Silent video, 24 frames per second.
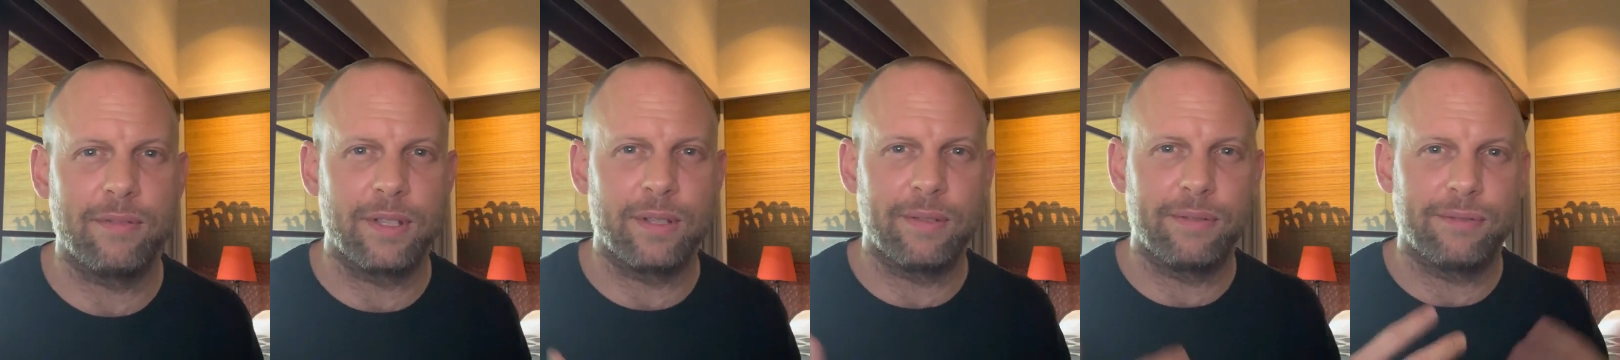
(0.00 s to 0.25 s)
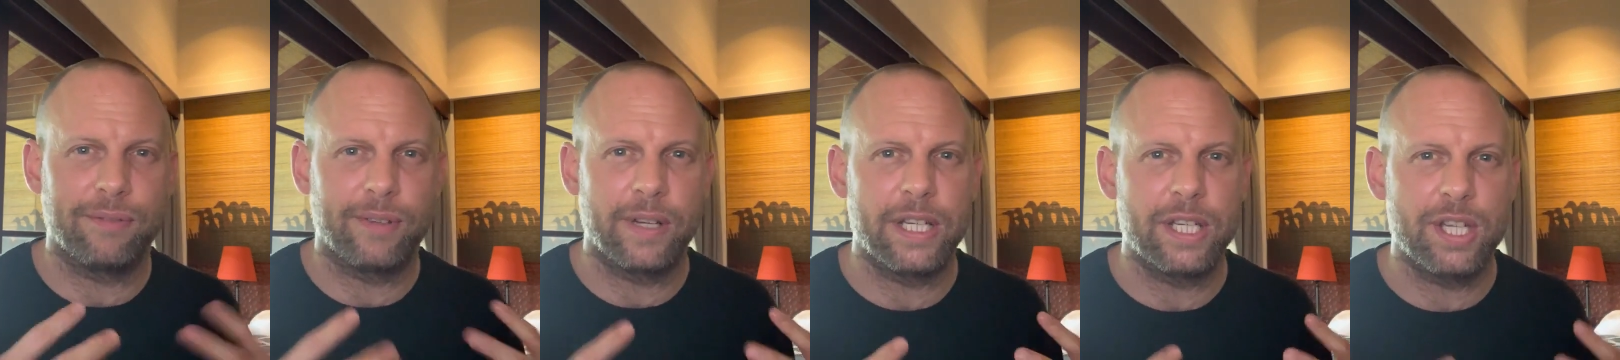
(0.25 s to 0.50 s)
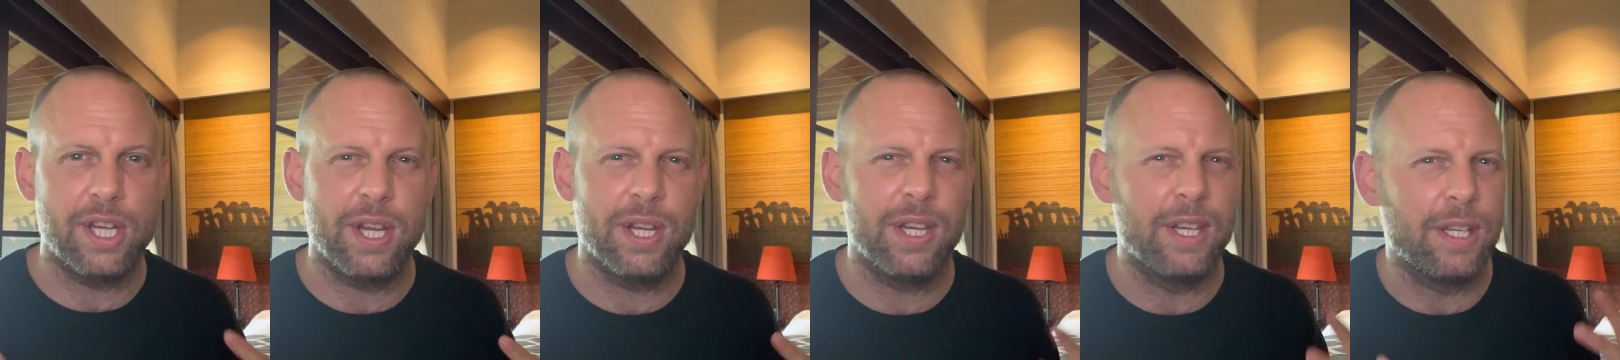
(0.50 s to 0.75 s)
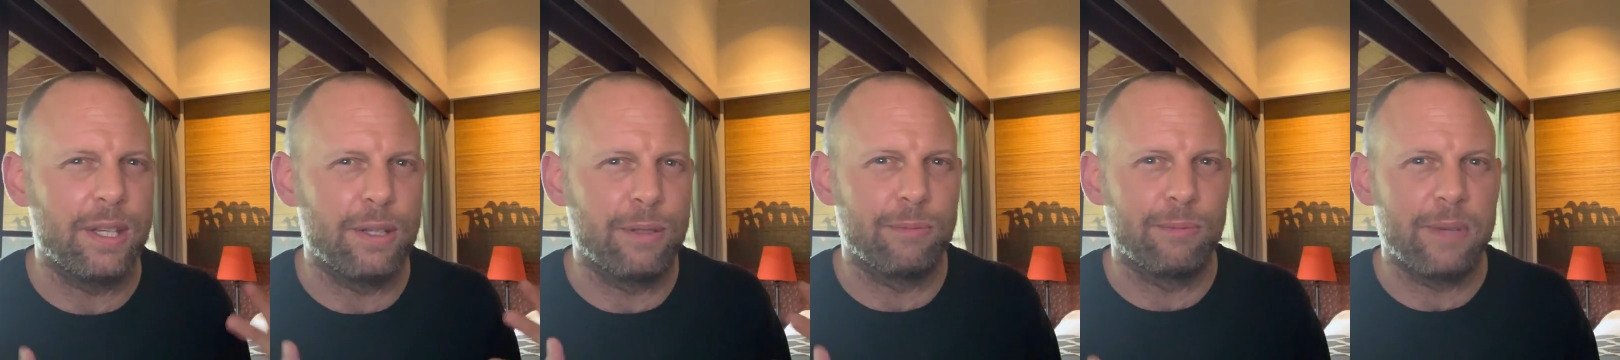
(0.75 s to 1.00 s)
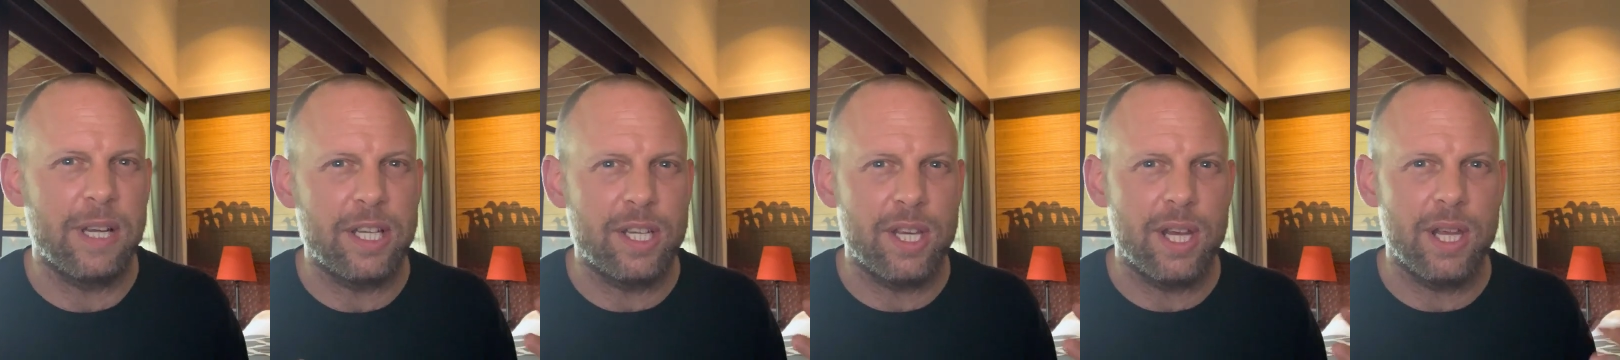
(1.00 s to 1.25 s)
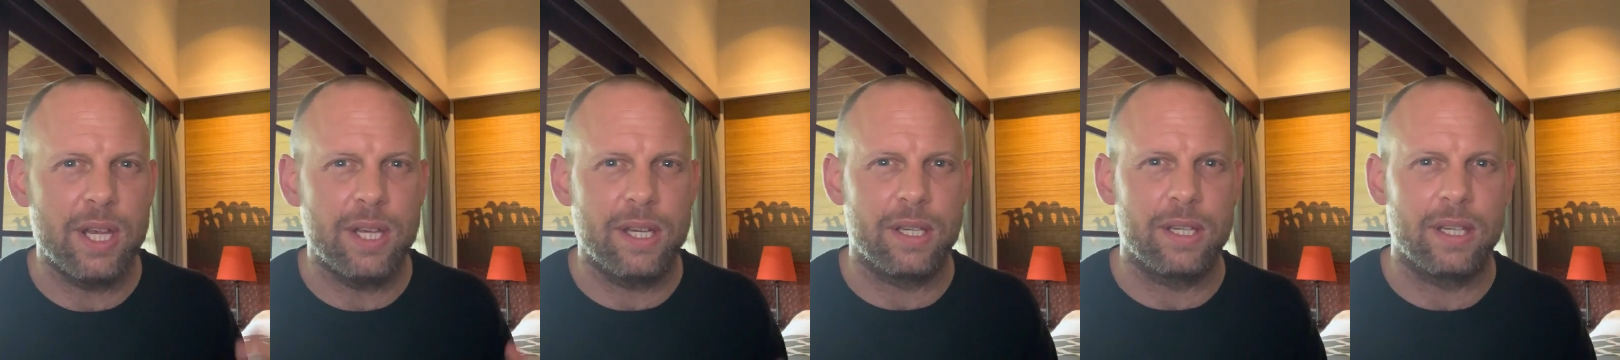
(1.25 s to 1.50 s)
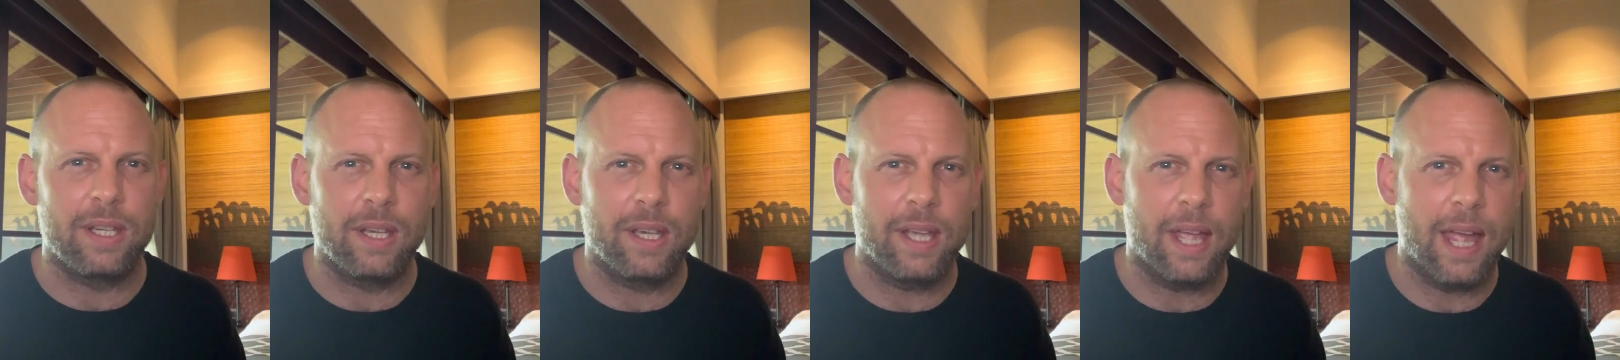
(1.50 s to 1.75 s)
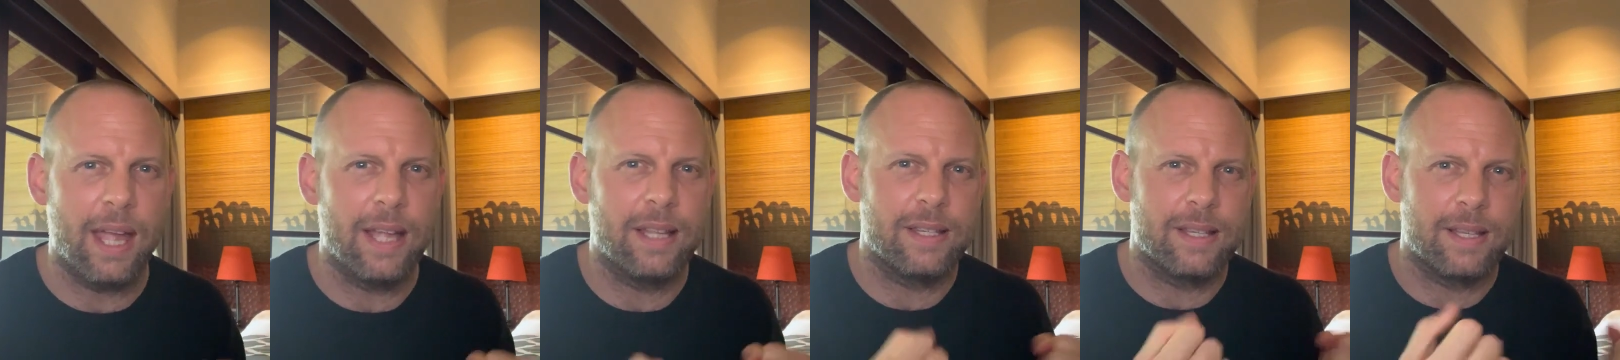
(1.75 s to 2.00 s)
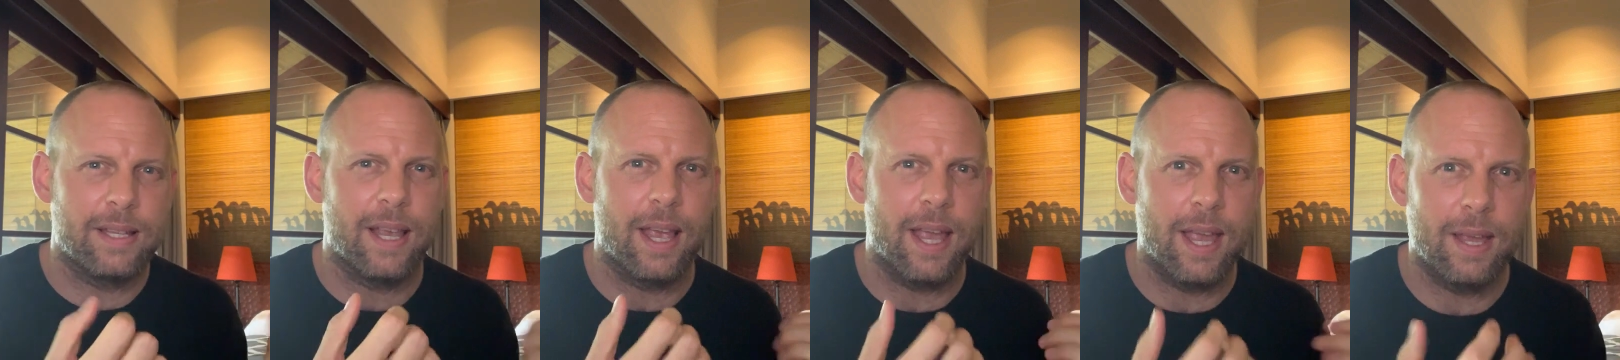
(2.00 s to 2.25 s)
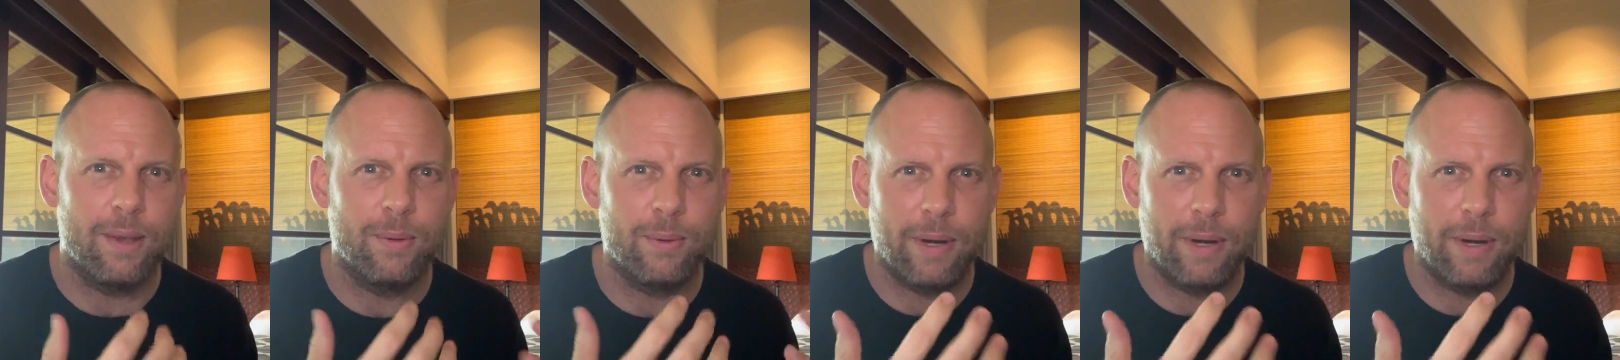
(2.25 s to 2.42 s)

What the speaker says: and you're frigid and you're rigid and you can't say